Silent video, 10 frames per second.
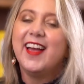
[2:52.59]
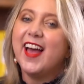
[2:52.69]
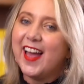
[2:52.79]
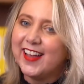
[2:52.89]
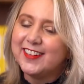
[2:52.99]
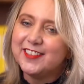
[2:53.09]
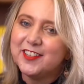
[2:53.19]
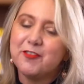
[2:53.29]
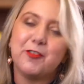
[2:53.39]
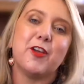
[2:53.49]
And
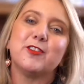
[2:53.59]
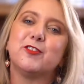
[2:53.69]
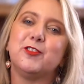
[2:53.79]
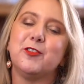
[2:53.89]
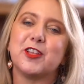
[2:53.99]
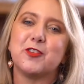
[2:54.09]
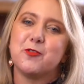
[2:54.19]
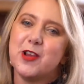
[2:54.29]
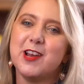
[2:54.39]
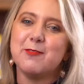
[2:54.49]
for those of you that
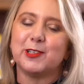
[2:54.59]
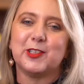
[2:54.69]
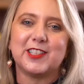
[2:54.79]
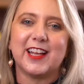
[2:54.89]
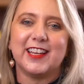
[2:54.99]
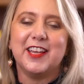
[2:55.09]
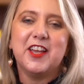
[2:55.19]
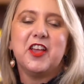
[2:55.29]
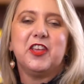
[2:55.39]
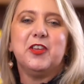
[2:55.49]
really want to study,
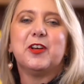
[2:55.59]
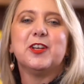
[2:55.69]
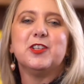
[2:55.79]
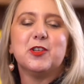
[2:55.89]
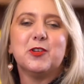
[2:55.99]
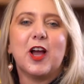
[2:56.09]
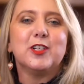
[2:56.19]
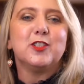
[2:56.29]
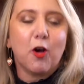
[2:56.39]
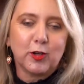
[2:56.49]
you can do a
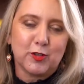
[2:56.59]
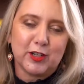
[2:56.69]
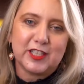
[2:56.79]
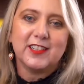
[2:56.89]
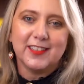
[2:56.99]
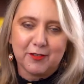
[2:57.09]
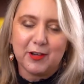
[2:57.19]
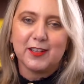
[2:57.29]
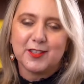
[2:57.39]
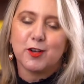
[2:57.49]
doctorate degree
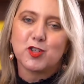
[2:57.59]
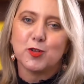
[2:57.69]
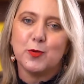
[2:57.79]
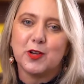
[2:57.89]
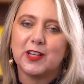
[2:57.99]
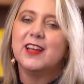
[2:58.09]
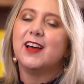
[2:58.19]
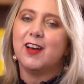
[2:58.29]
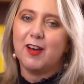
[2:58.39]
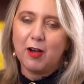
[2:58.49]
in social work
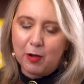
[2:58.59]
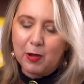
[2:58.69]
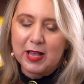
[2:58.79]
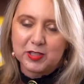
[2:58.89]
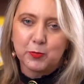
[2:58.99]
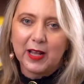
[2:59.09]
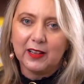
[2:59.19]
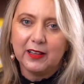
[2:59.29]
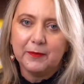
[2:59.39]
as well.